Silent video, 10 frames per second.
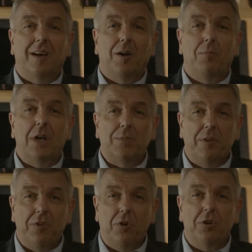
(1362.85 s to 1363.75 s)
makes me
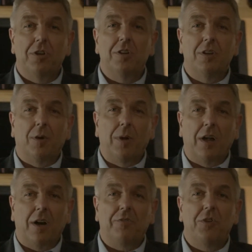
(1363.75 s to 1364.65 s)
feel good about our
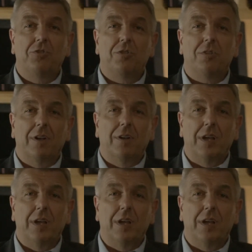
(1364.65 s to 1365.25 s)
future and